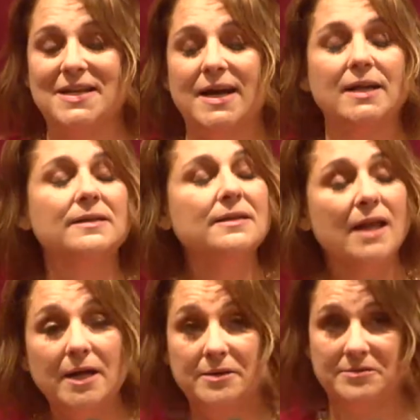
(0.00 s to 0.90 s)
and I
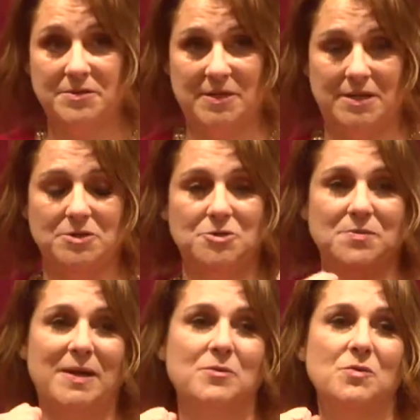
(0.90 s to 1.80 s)
loved being a
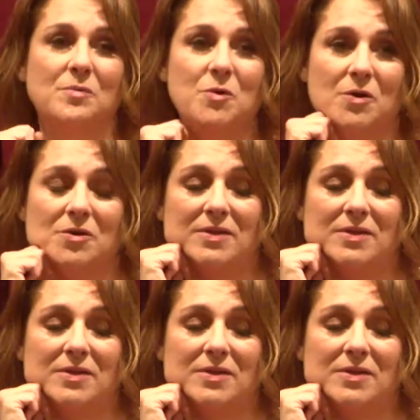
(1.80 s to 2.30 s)
newspaper reporter.